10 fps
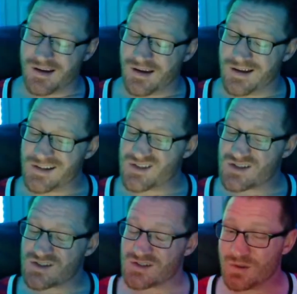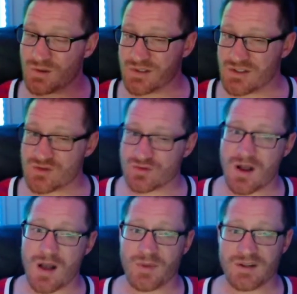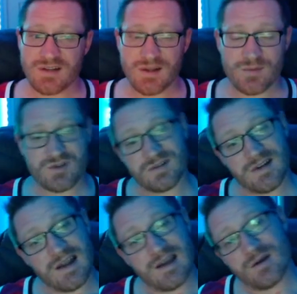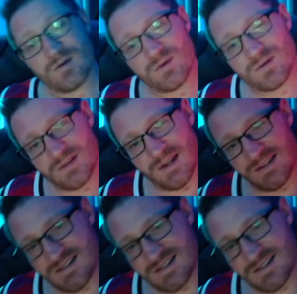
And it's slowly dropping temperature now that I can